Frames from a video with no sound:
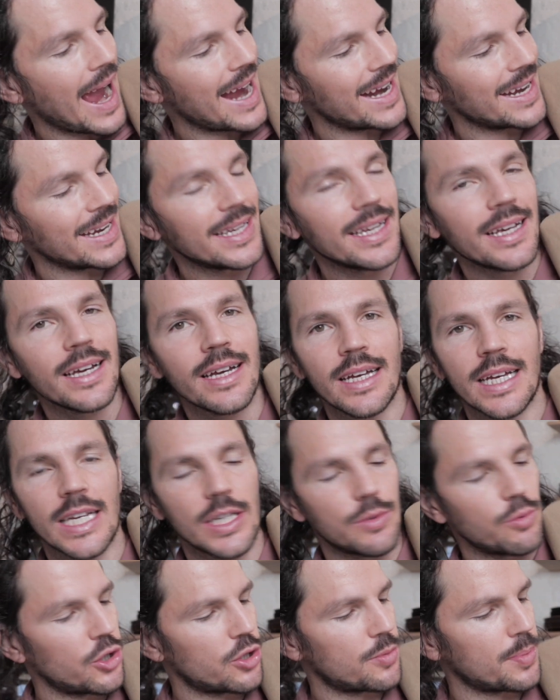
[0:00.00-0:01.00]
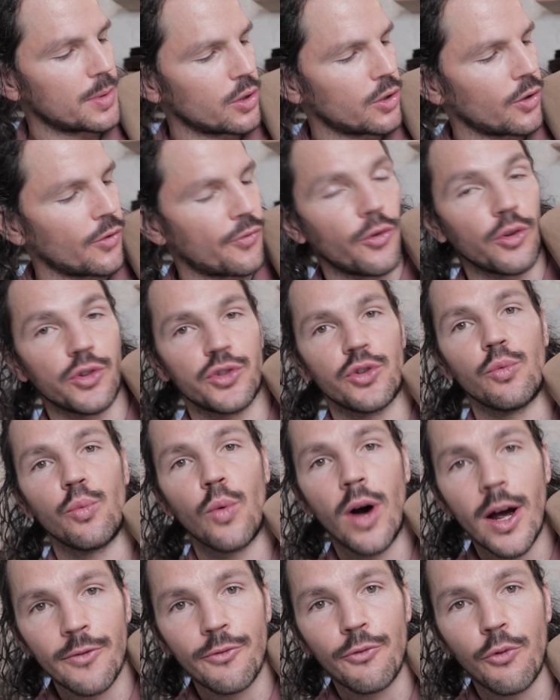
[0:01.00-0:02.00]
80 is what you should be looking for, so
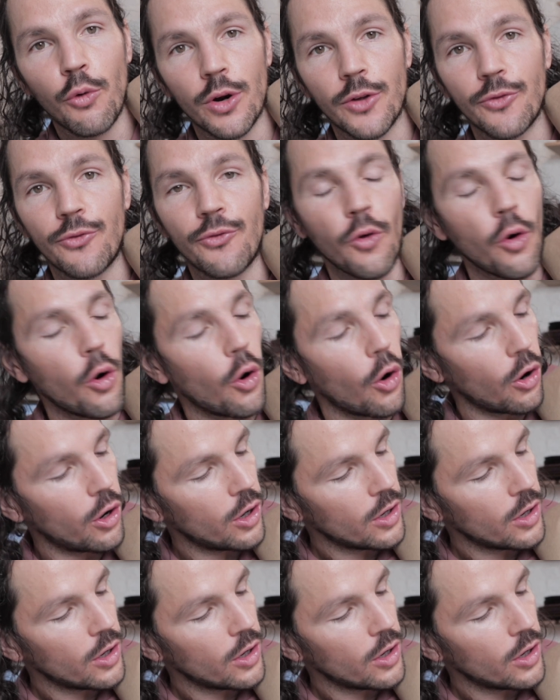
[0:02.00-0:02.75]
144.